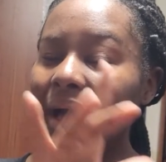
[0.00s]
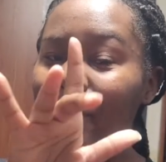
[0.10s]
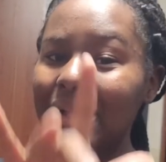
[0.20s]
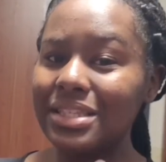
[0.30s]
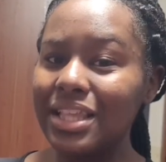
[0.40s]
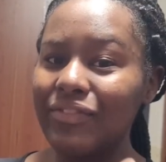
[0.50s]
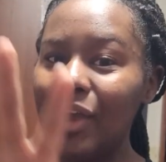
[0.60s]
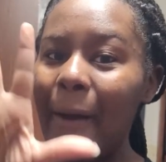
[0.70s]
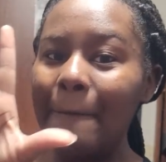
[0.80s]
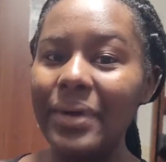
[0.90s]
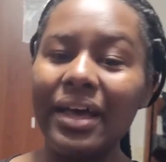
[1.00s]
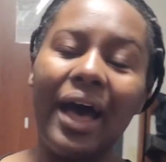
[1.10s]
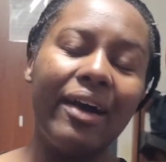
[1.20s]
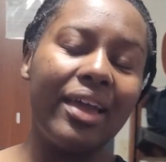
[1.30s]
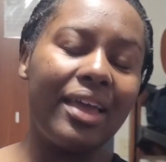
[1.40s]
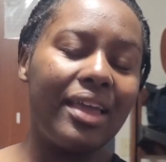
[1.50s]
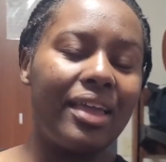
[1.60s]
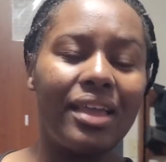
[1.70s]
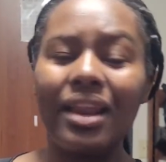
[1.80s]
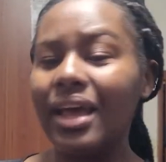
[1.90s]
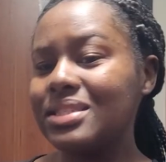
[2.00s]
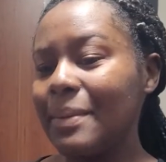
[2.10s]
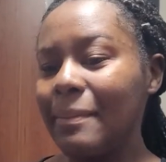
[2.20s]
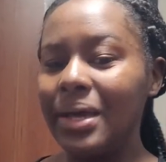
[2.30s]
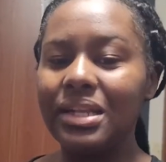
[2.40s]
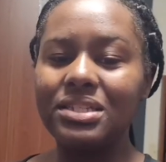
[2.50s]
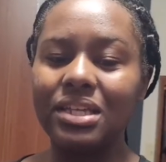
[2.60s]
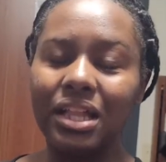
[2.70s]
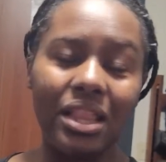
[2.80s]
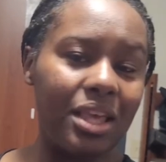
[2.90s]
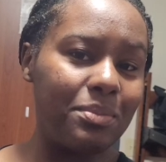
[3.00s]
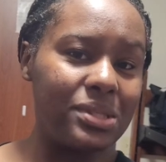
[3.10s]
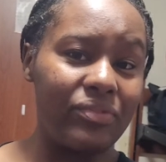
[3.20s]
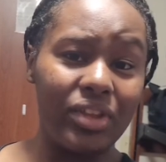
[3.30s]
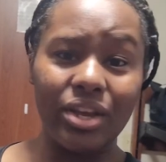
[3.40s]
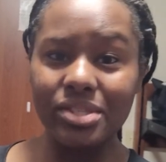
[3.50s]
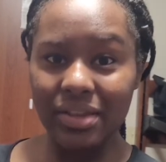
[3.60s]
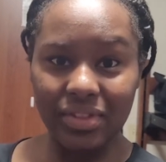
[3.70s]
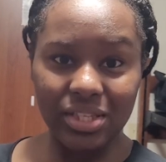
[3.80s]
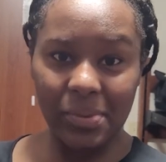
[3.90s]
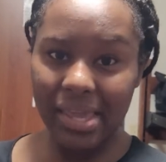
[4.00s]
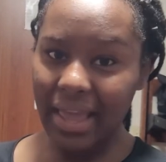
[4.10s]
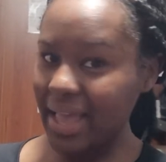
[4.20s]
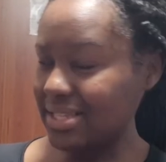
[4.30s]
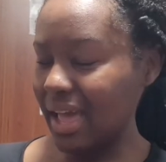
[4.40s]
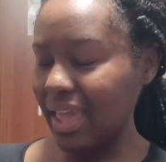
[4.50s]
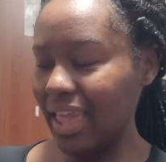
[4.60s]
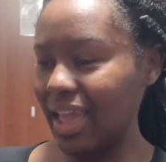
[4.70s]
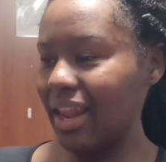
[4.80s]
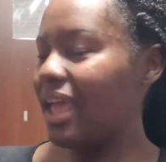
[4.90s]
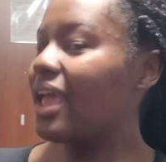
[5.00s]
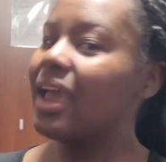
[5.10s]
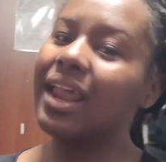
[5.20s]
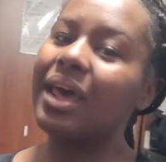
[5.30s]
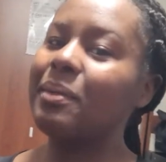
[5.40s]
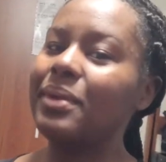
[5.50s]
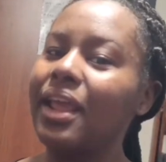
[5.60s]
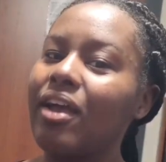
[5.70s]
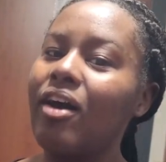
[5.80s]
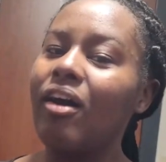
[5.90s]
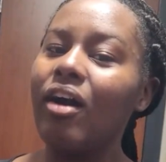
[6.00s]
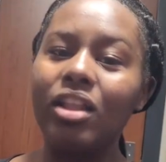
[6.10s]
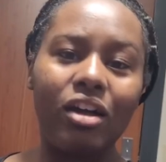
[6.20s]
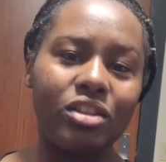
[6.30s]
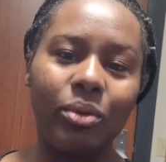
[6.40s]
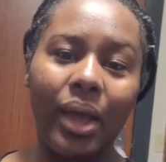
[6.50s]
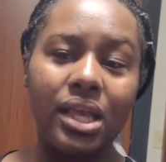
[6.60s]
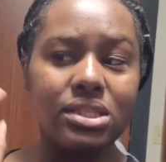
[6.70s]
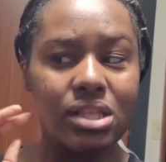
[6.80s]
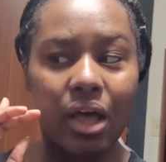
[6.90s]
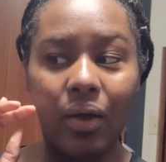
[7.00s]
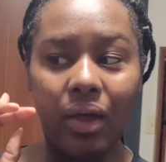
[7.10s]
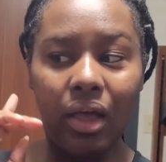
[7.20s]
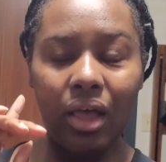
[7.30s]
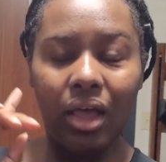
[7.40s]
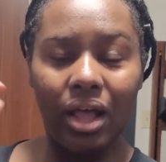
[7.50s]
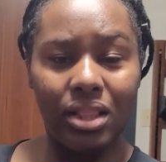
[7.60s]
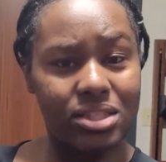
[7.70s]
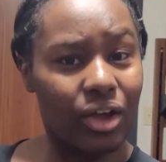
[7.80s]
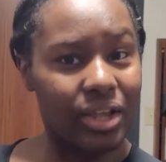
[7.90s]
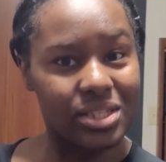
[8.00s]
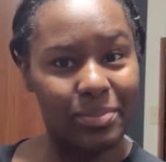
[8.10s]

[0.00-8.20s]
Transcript: about to leave y'all, but I'll get in as much clips and videos of this week as I can and update y'all along the way. So let's go get to